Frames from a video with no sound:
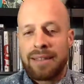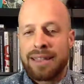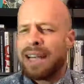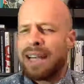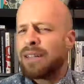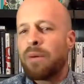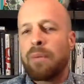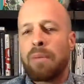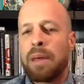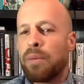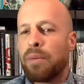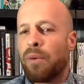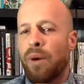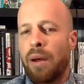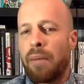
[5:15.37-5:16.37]
Like, that's what
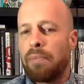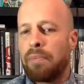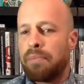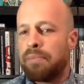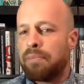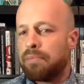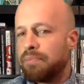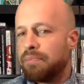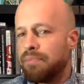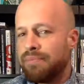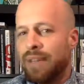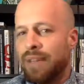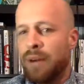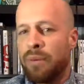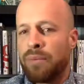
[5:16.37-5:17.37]
people want to,
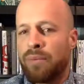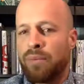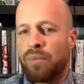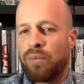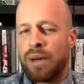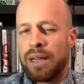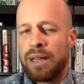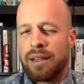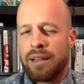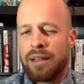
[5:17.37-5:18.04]
you know,